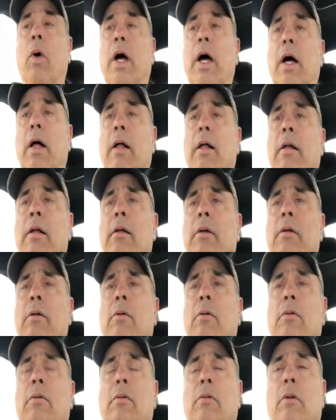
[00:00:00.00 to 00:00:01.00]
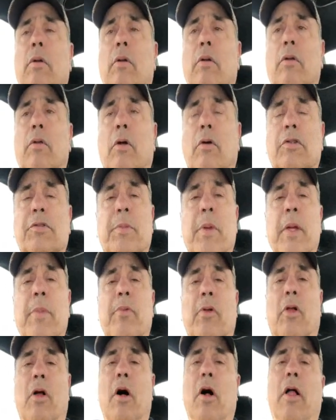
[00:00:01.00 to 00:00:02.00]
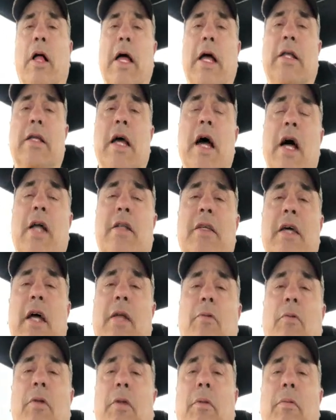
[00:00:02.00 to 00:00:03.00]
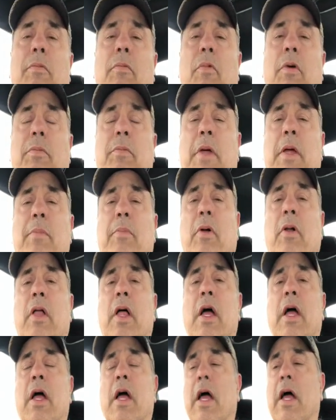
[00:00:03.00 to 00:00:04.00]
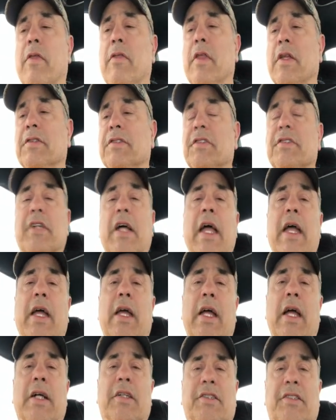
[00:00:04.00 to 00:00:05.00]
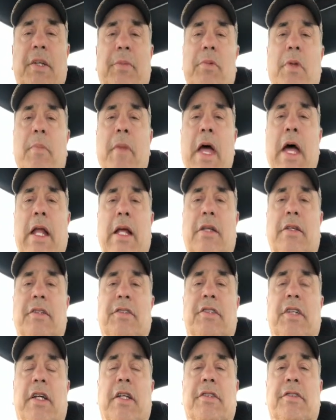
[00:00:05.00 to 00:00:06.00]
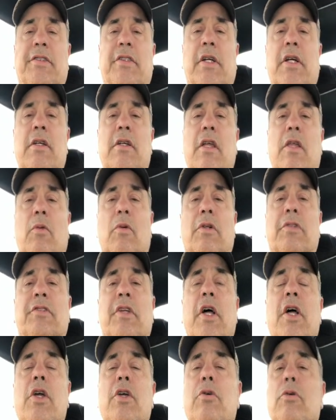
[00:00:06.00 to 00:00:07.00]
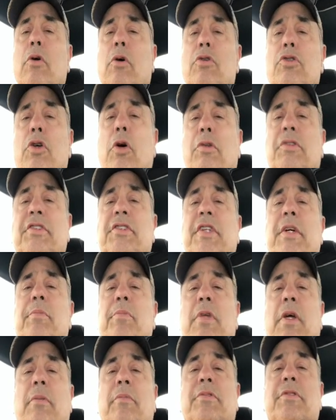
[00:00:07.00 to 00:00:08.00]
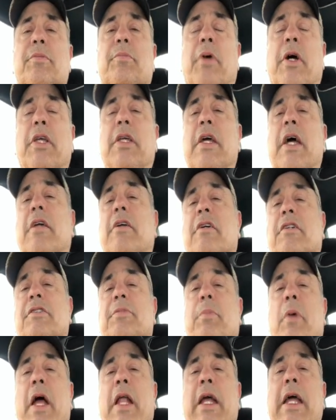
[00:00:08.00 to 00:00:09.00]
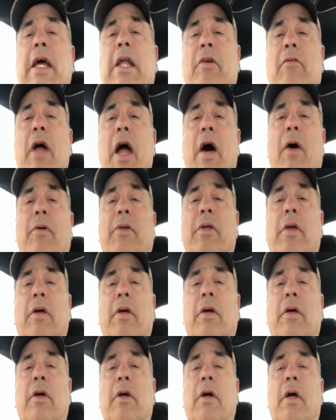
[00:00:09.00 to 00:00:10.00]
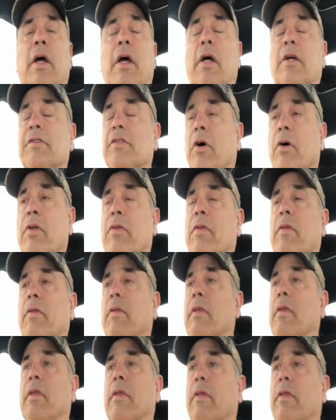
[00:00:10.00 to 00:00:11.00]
Well, those people all had contact with people, and this is asymptomatic disease. In other words, you don't show symptoms, but yet you're spreading it around. So